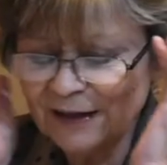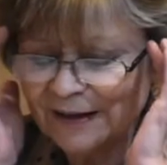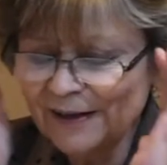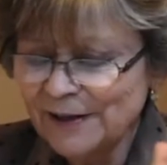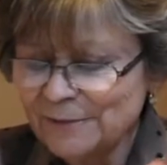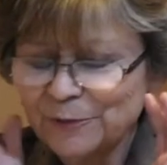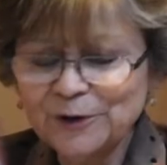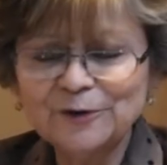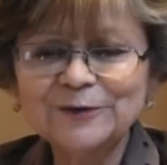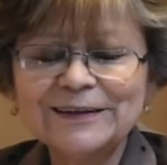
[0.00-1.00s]
Our chip is
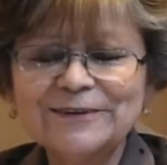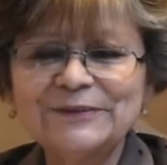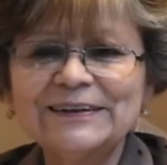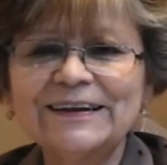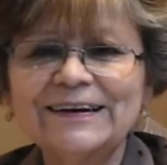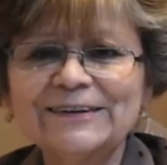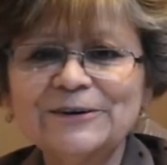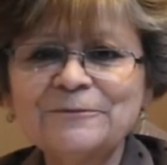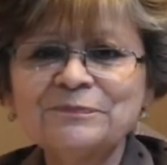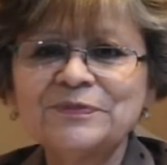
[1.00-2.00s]

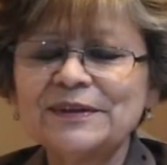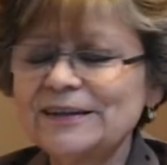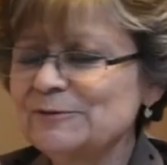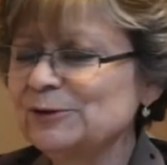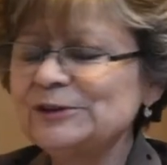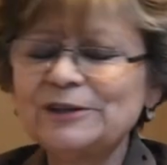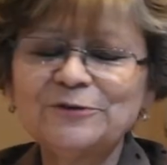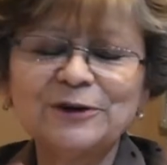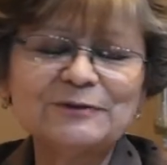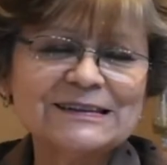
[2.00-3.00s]
contaminated and it
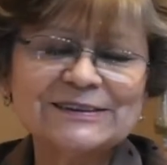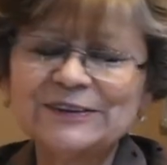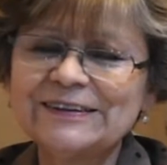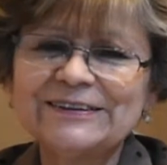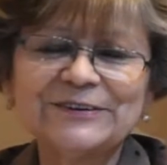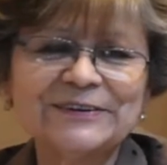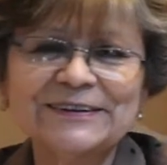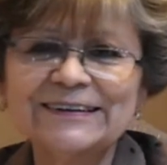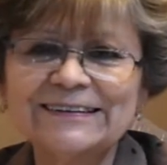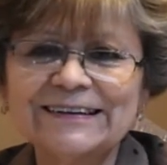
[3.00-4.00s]
has a lot of wrong
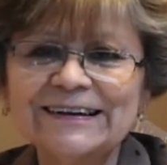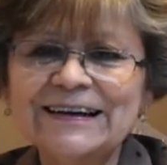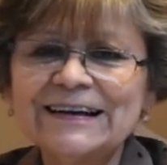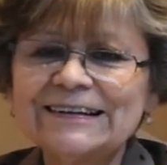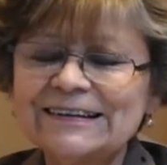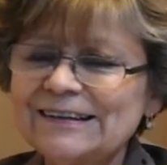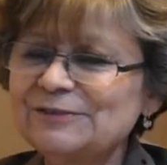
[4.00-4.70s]
information.